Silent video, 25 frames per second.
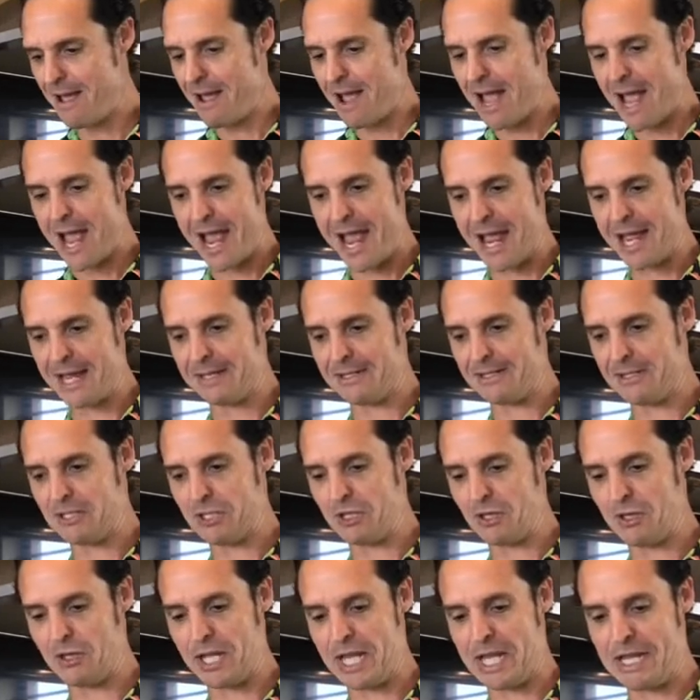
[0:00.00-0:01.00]
and
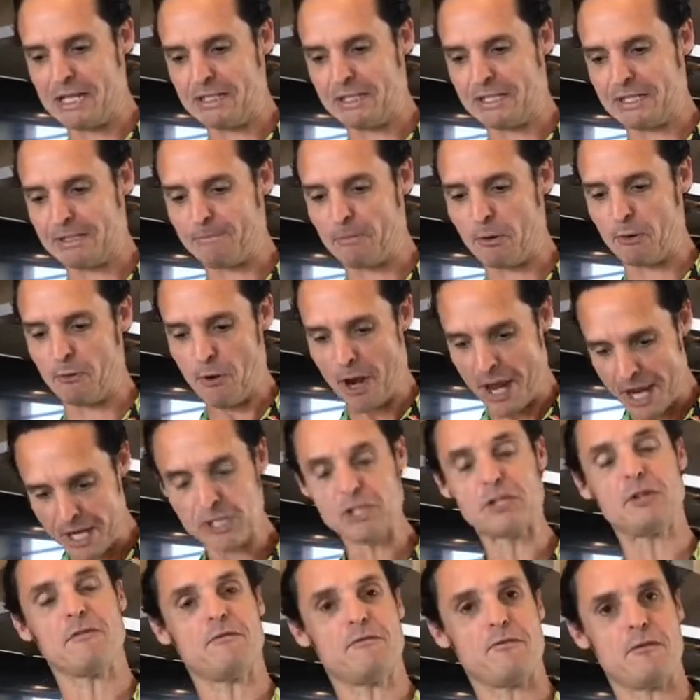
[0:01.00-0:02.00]
the
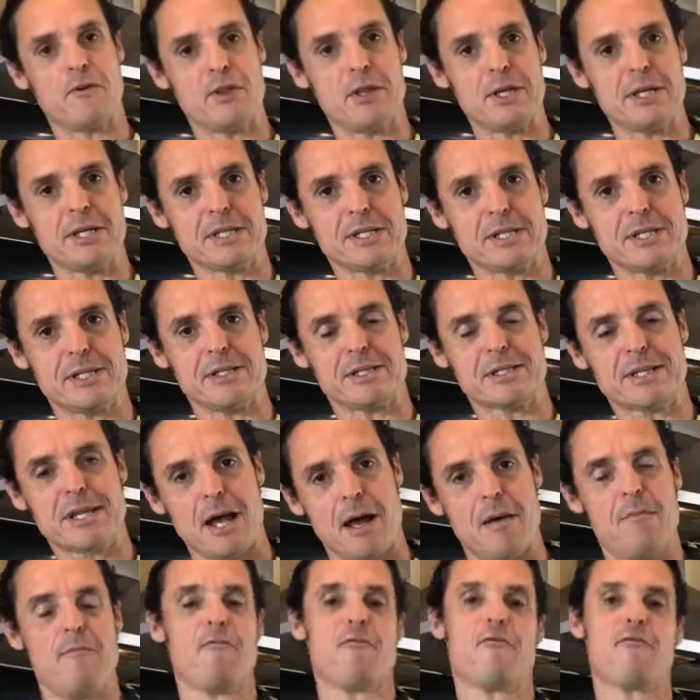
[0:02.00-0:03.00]
inspiration for this has
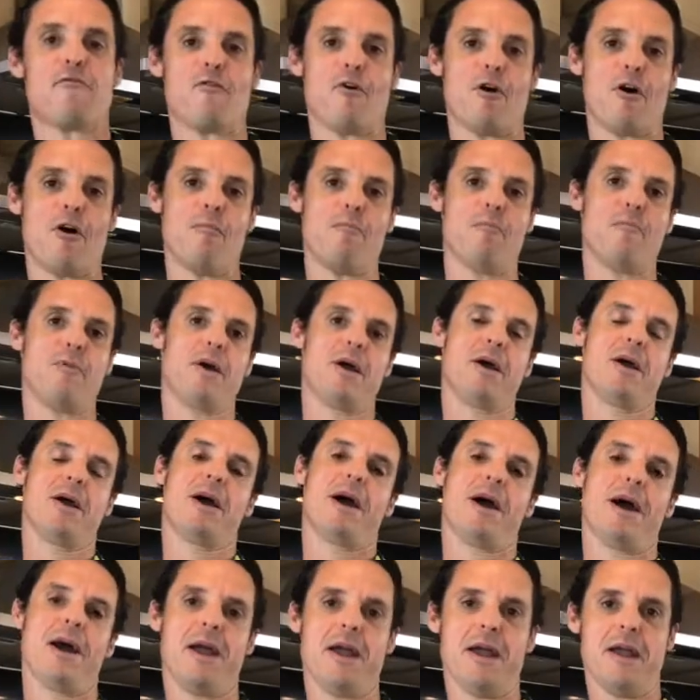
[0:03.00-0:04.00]
come from
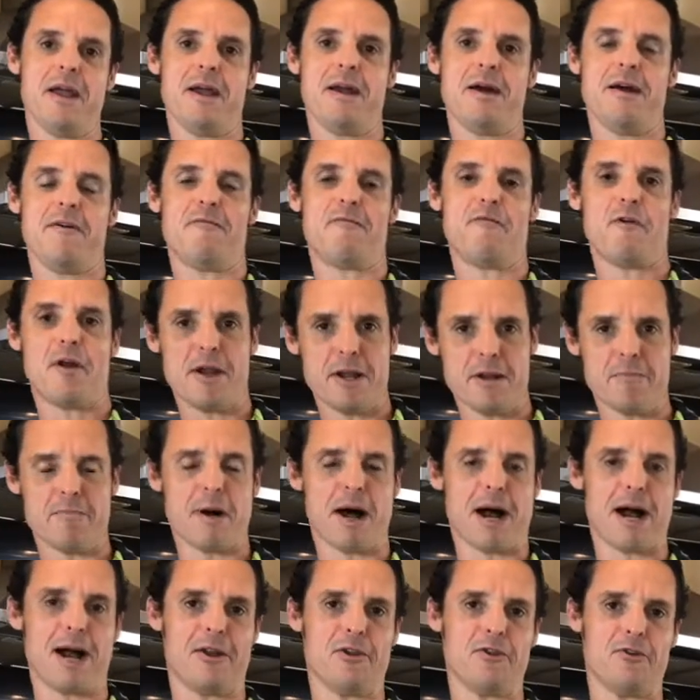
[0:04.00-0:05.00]
a friend of
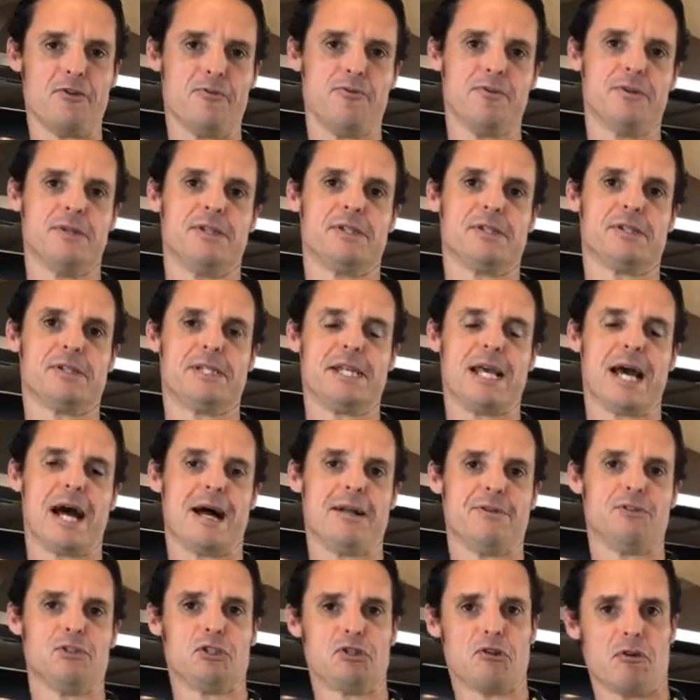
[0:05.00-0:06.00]
mine who was
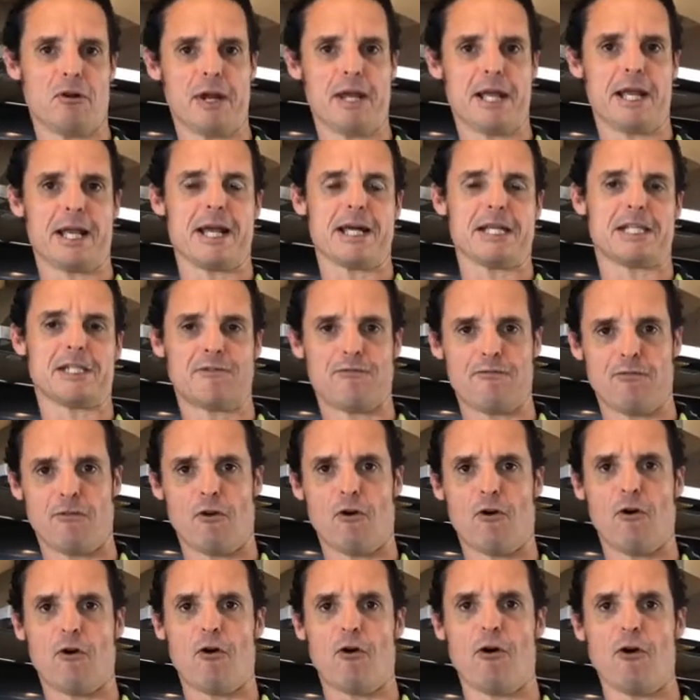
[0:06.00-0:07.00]
down joining us
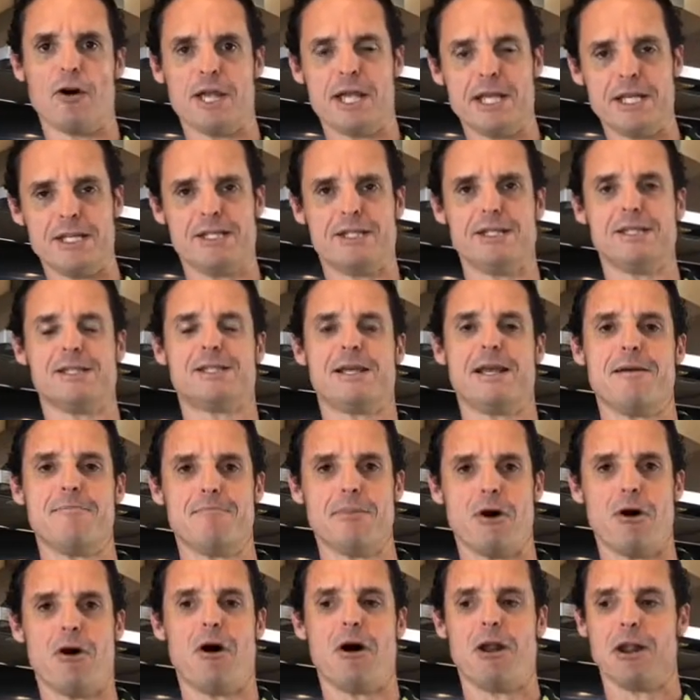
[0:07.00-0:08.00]
for his December
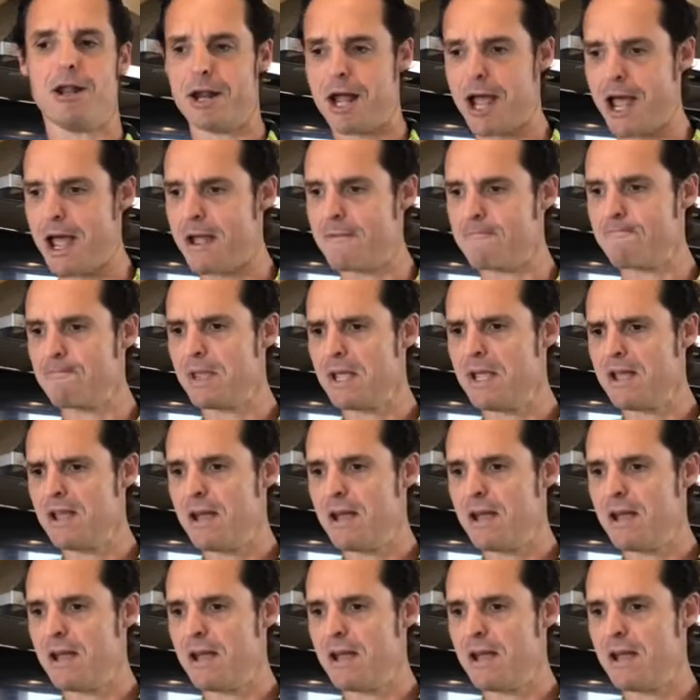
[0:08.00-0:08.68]
holiday.